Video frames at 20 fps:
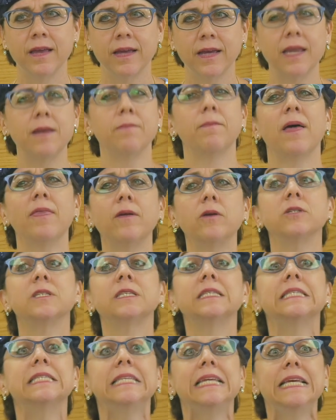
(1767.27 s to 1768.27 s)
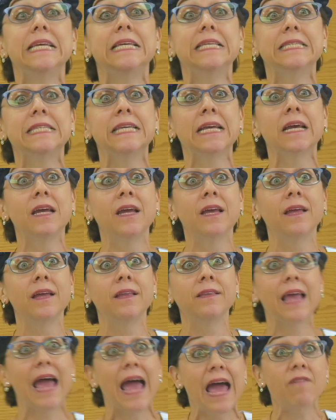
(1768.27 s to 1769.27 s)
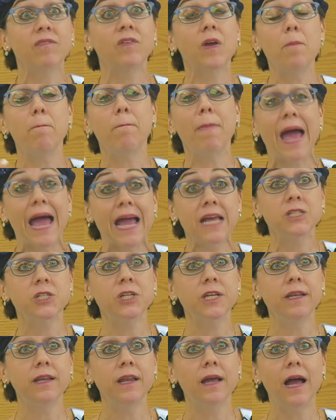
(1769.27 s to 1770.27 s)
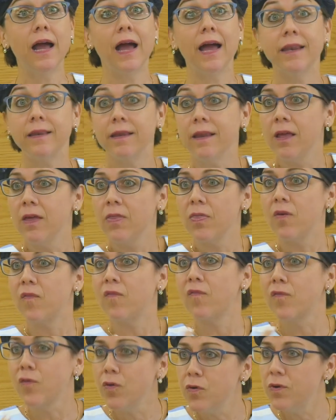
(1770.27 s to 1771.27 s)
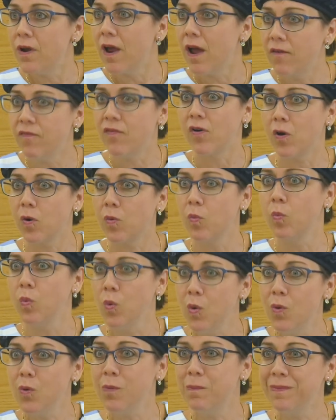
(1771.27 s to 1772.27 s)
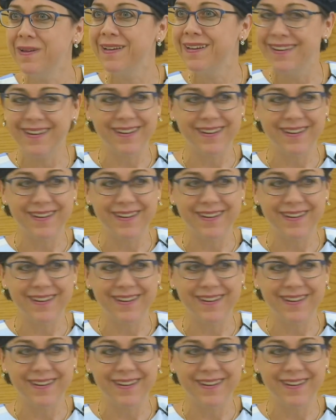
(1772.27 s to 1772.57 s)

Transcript: Can a mother cease to have compassion on the fruit of her womb?